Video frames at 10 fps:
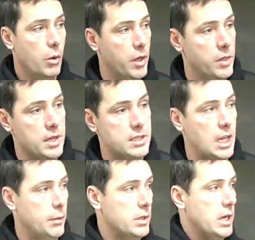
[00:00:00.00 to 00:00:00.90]
Within these
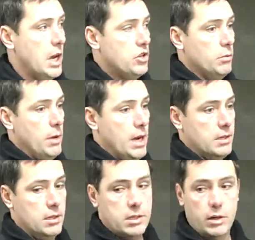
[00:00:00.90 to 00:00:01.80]
sedimentation
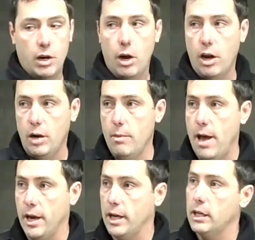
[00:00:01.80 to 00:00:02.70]
basins, there are
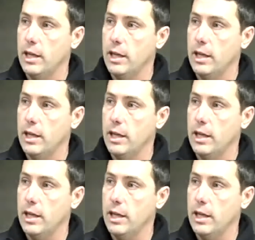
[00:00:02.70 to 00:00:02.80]
automatic